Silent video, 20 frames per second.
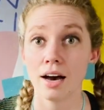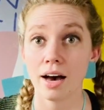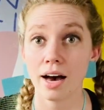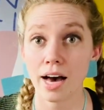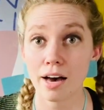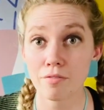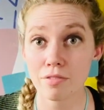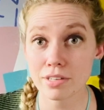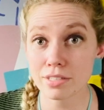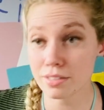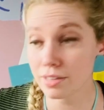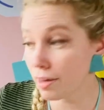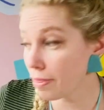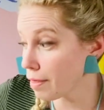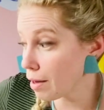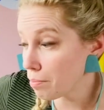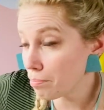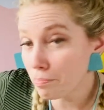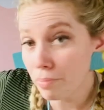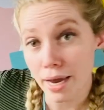Obviously,
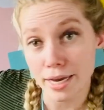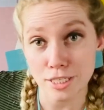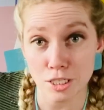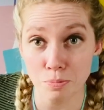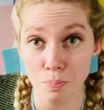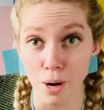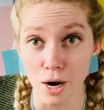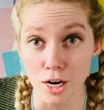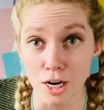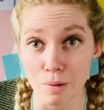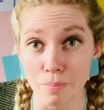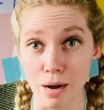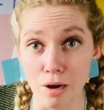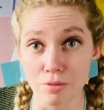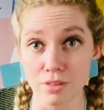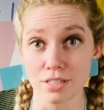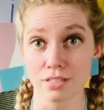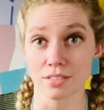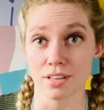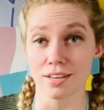the best part about
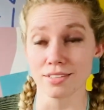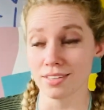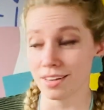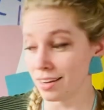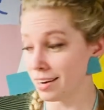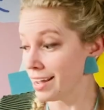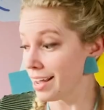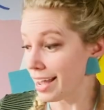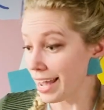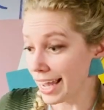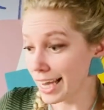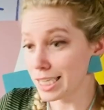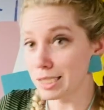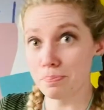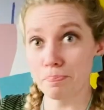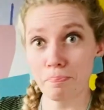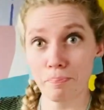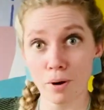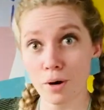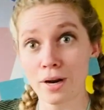this lesson is
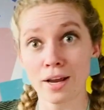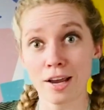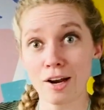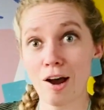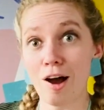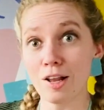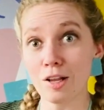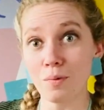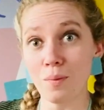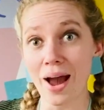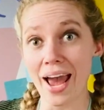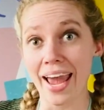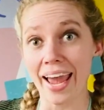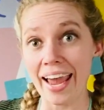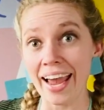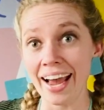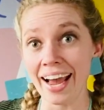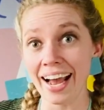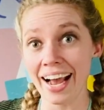putting it all away.